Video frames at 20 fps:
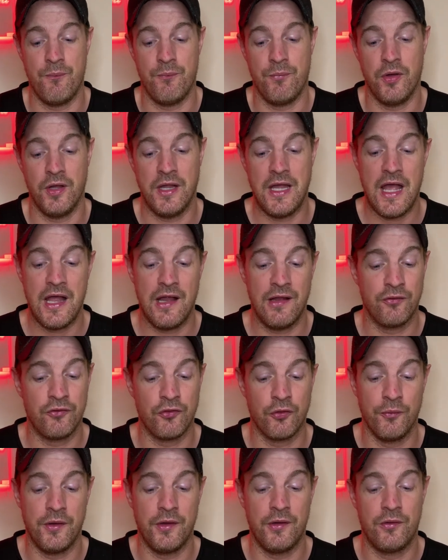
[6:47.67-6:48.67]
But yeah,
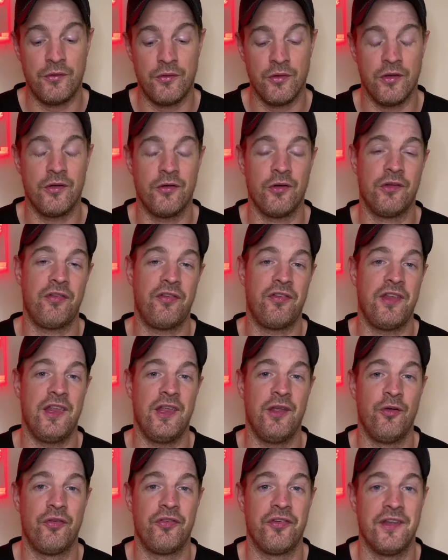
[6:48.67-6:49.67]
it's gonna be good to
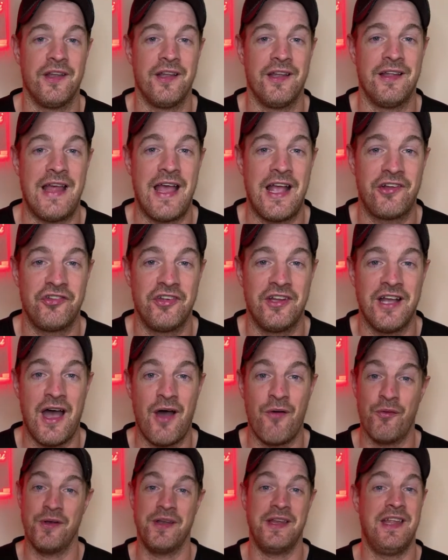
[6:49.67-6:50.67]
see Houston actually
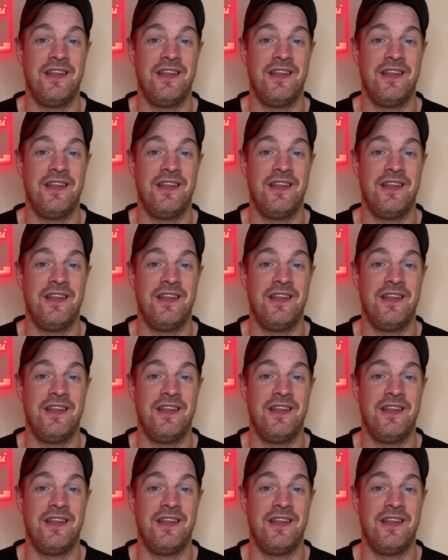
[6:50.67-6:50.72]
got one.